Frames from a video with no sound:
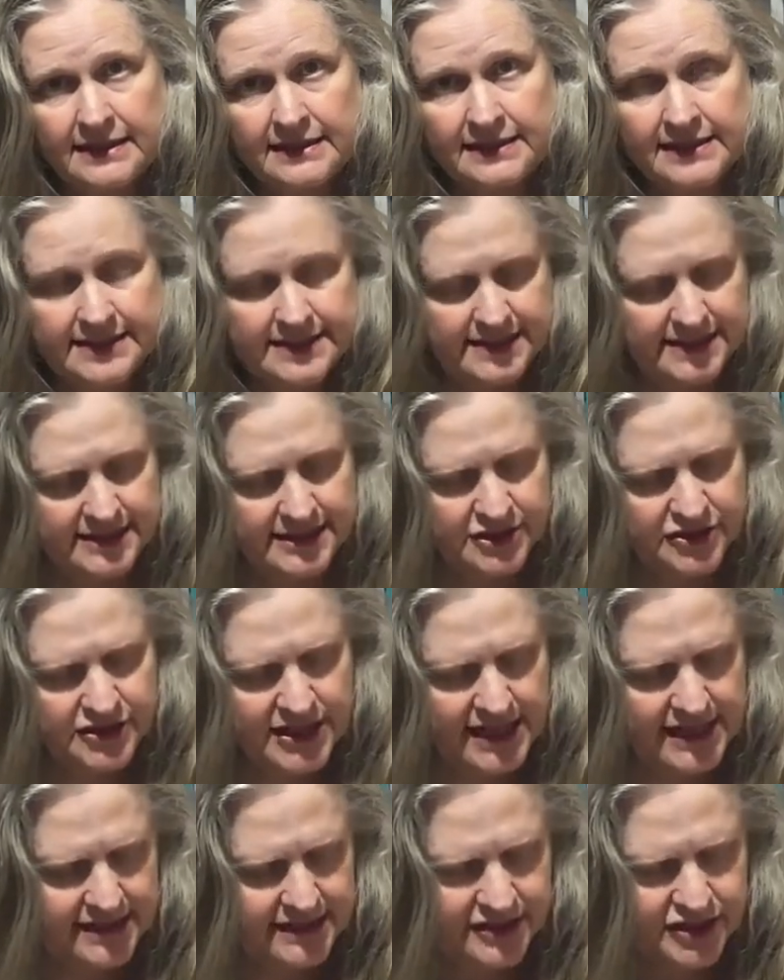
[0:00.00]
It's an
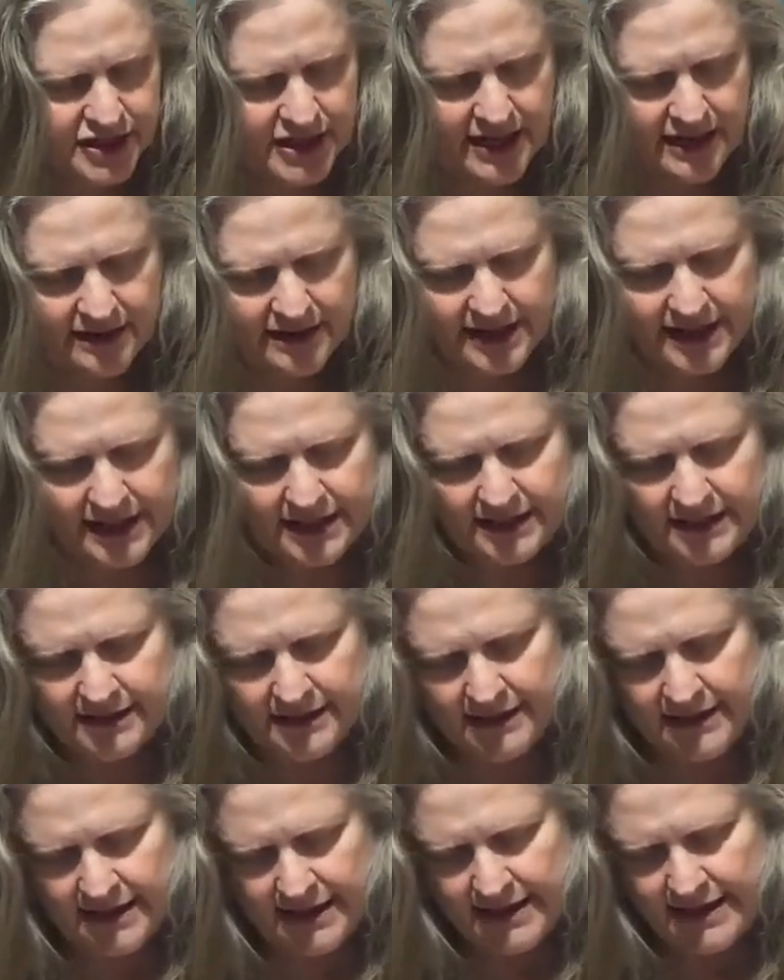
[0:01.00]
Australian charity,
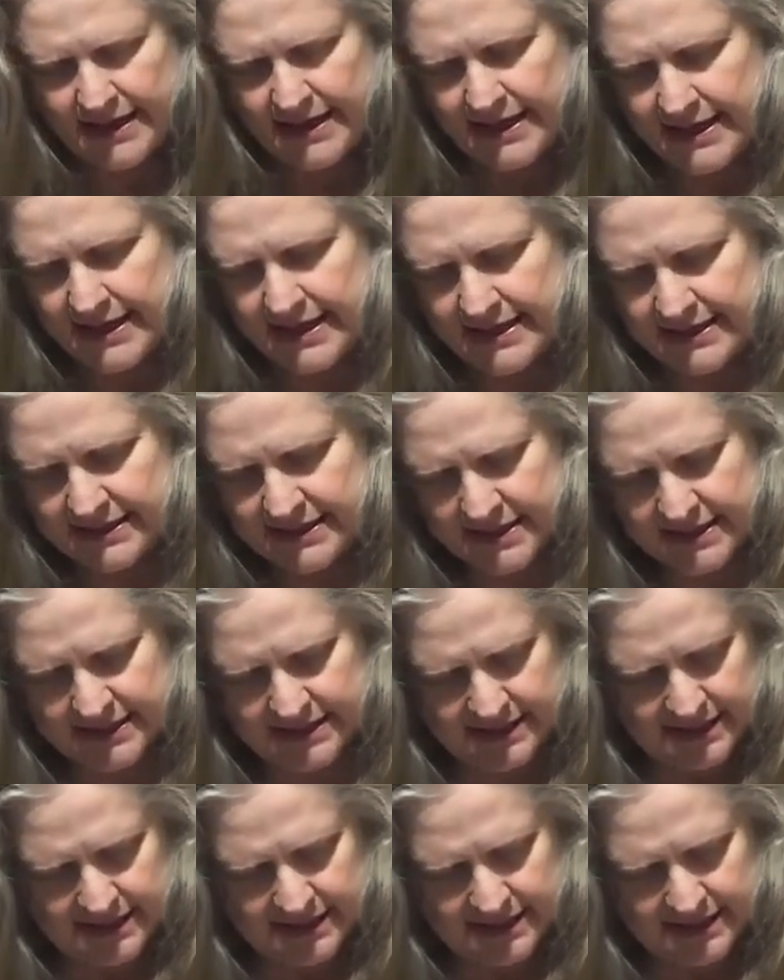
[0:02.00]
and